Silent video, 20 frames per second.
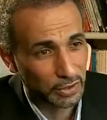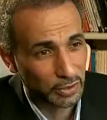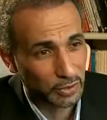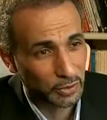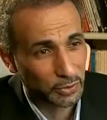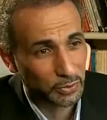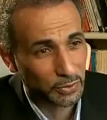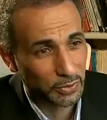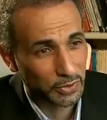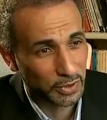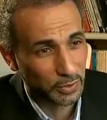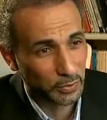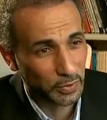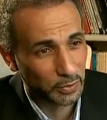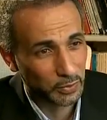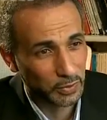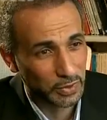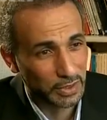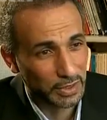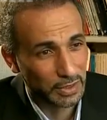discourse, and
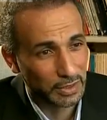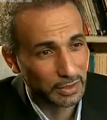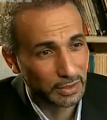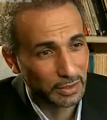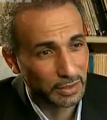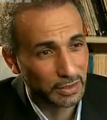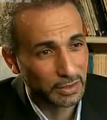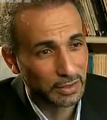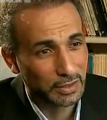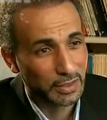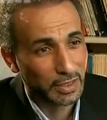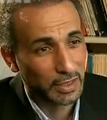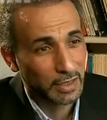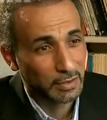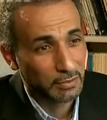what we need is